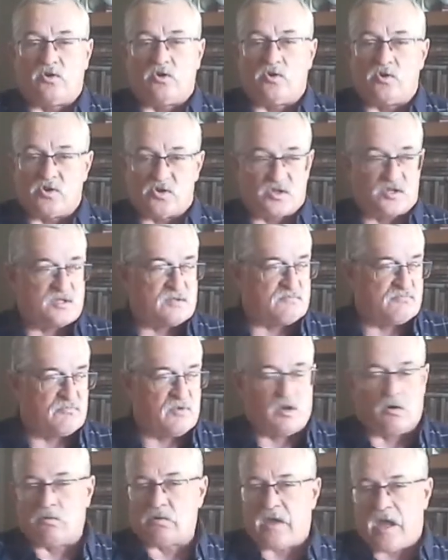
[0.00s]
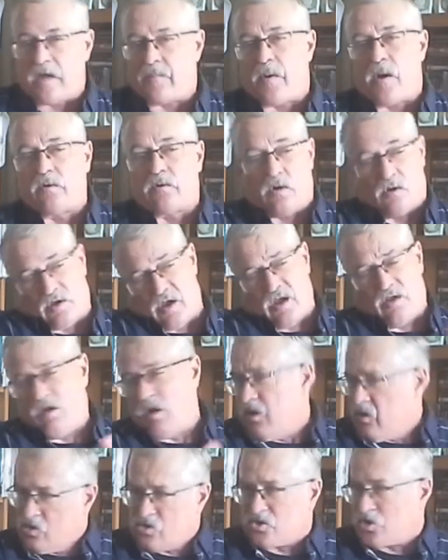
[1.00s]
You just, camp out. Okay,
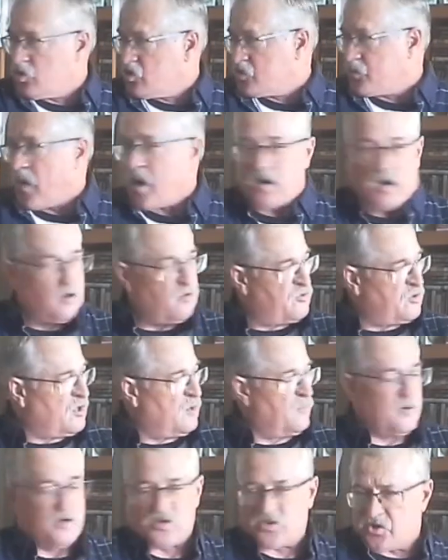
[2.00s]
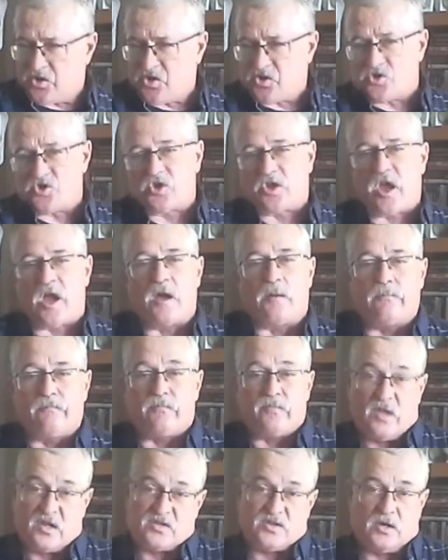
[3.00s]
well, here's a good spot. I don't think anybody sees us, and you camp,
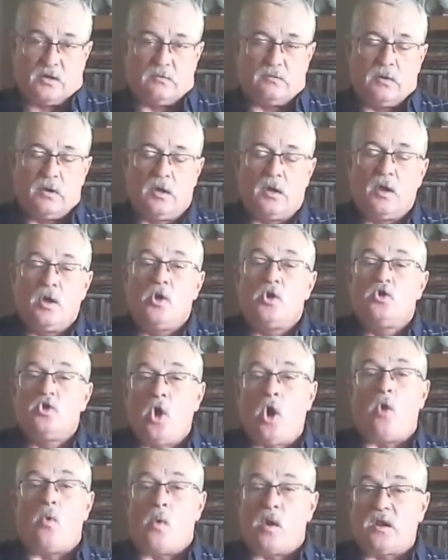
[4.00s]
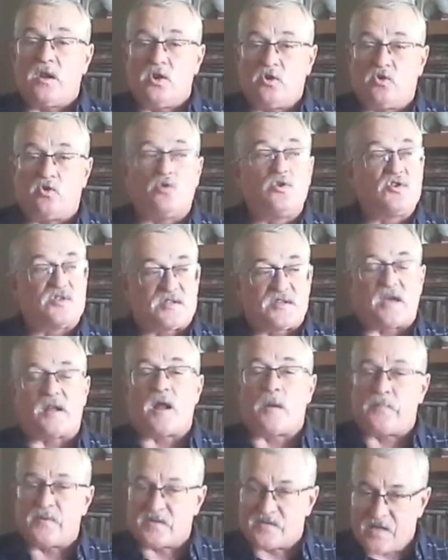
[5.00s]
and that's it. No, what do? You set
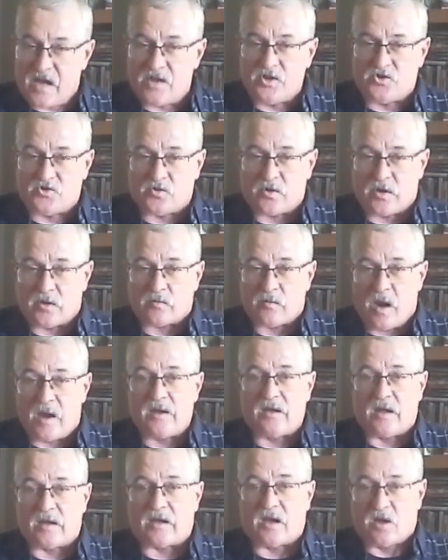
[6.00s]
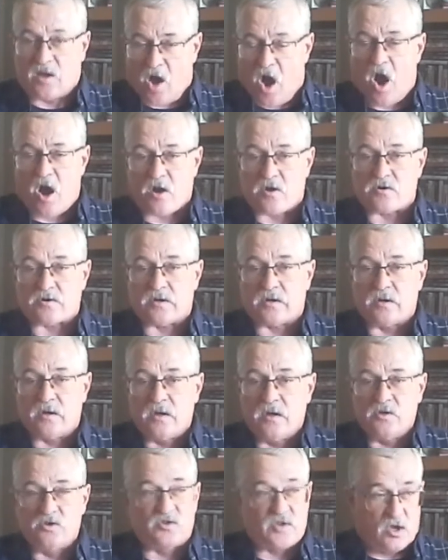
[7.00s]
up a sentry, right, like a guard.
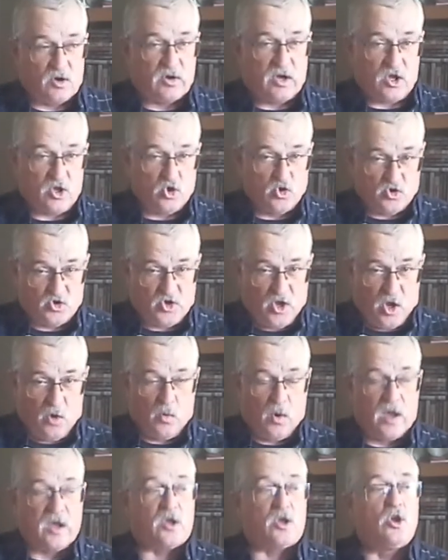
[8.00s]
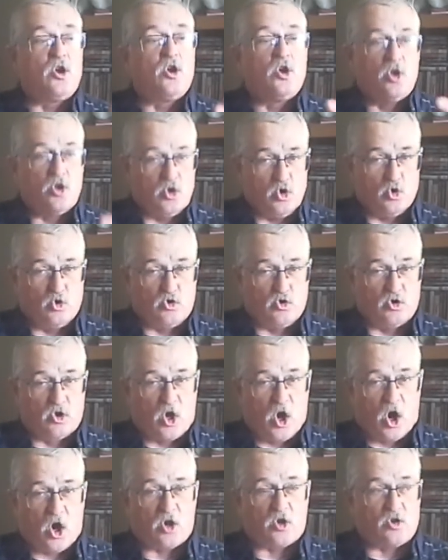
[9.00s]
You say, okay, you stay awake, you do the
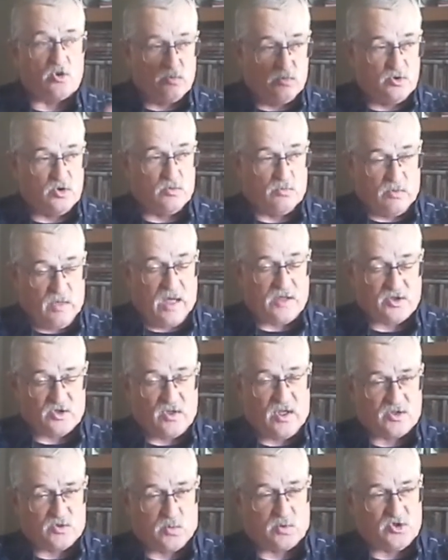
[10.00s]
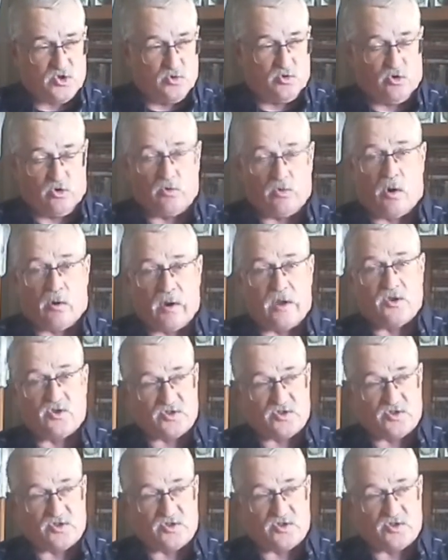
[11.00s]
guard, that's what you do, all right?